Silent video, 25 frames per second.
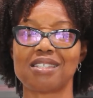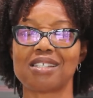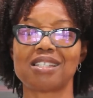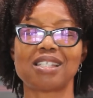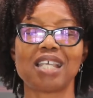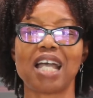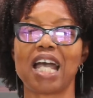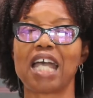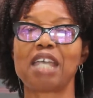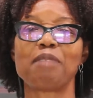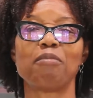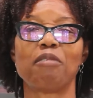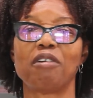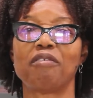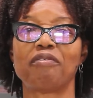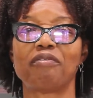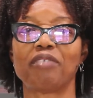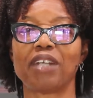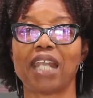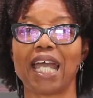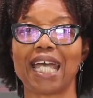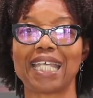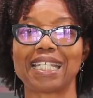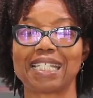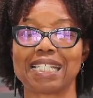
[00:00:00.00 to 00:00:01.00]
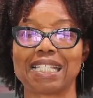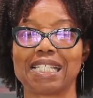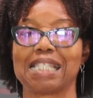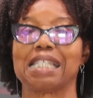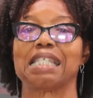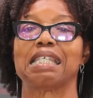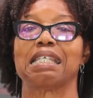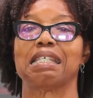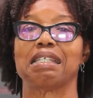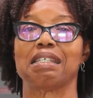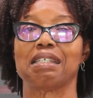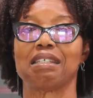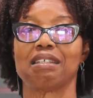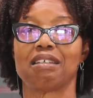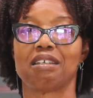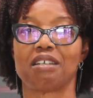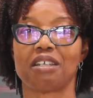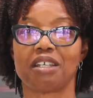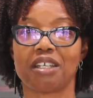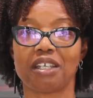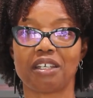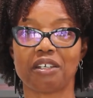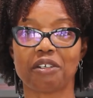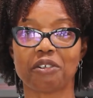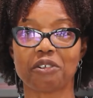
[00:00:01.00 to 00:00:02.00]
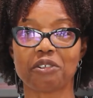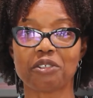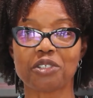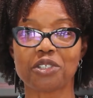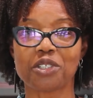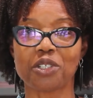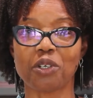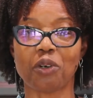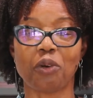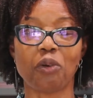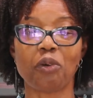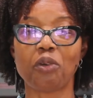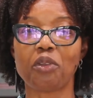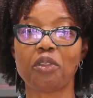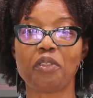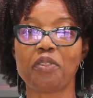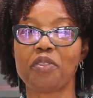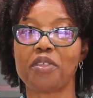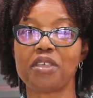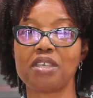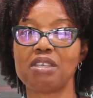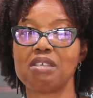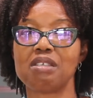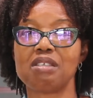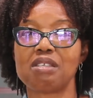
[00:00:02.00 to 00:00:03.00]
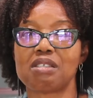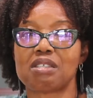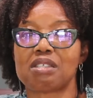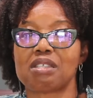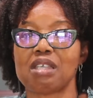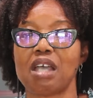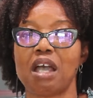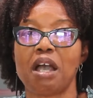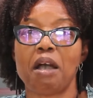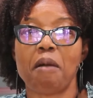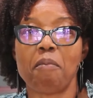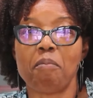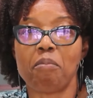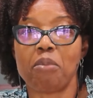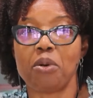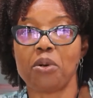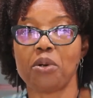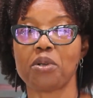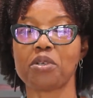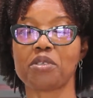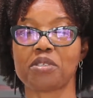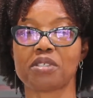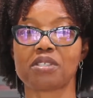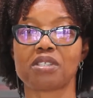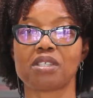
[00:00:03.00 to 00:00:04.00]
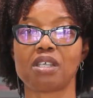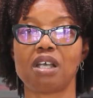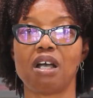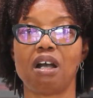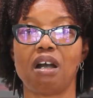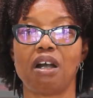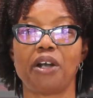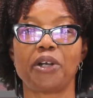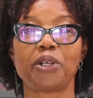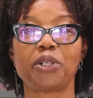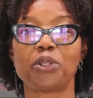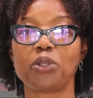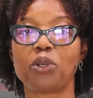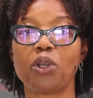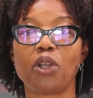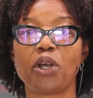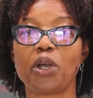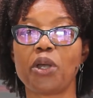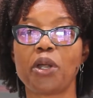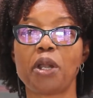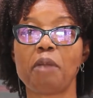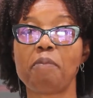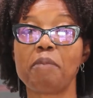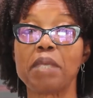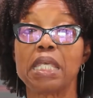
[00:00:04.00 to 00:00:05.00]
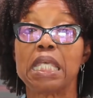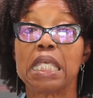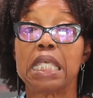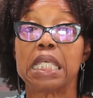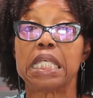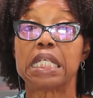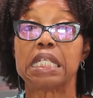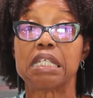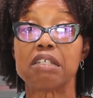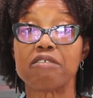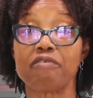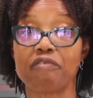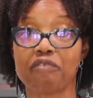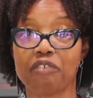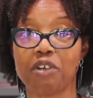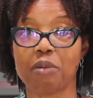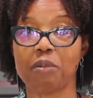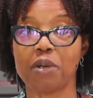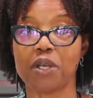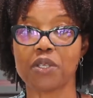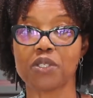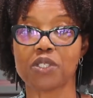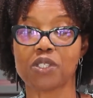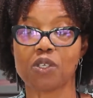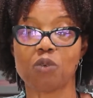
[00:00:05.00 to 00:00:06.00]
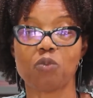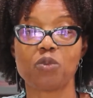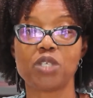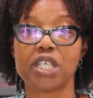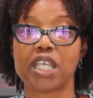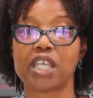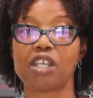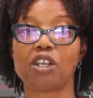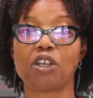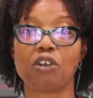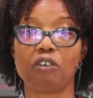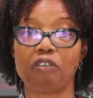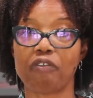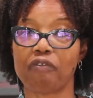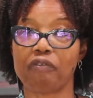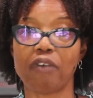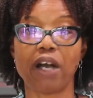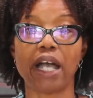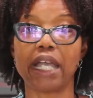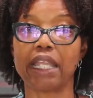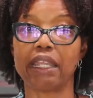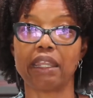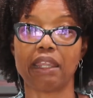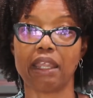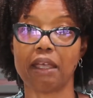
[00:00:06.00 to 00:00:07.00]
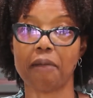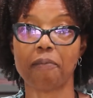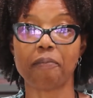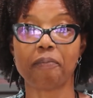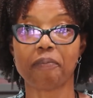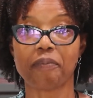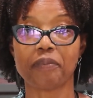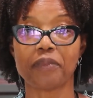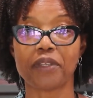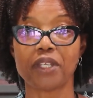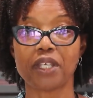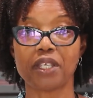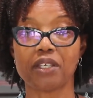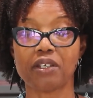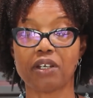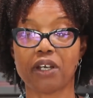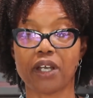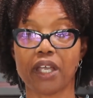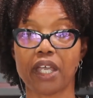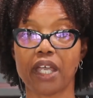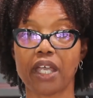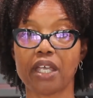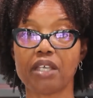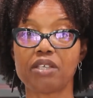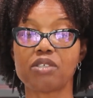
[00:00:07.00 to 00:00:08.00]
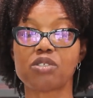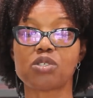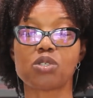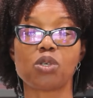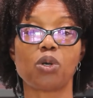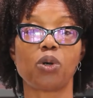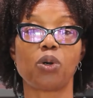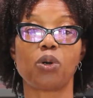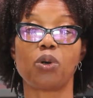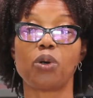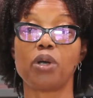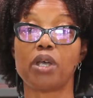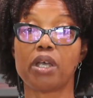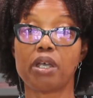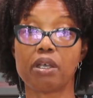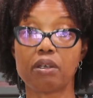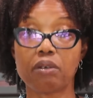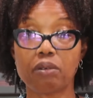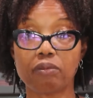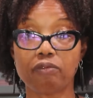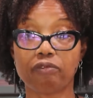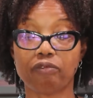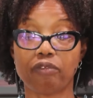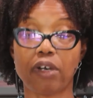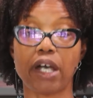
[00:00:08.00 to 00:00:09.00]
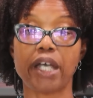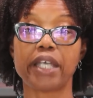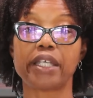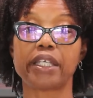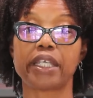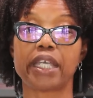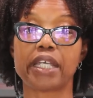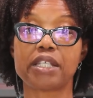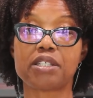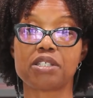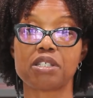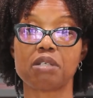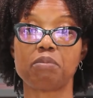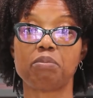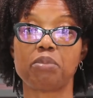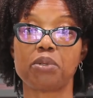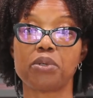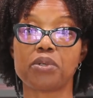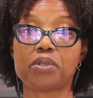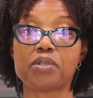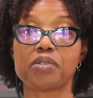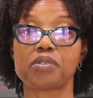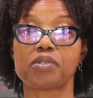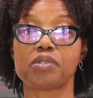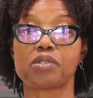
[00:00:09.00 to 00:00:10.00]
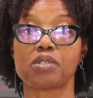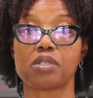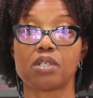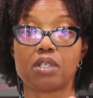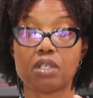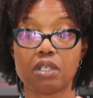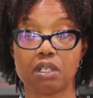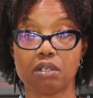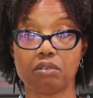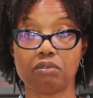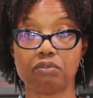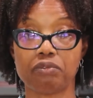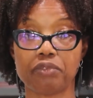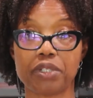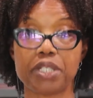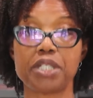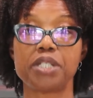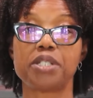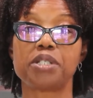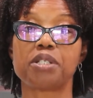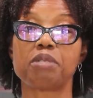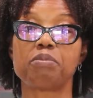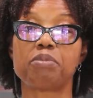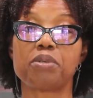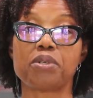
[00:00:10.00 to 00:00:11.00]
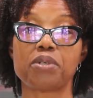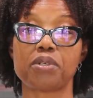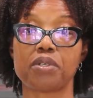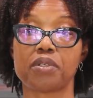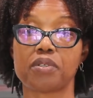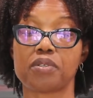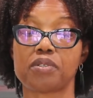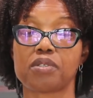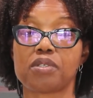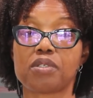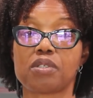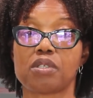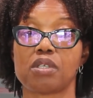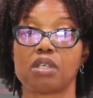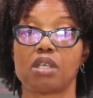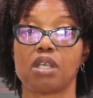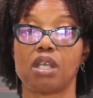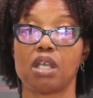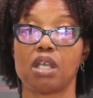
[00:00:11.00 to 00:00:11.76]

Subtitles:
a time of light. So all of these books are no longer going to be hidden from us. So we can go find them. Okay? So get your books, read your books,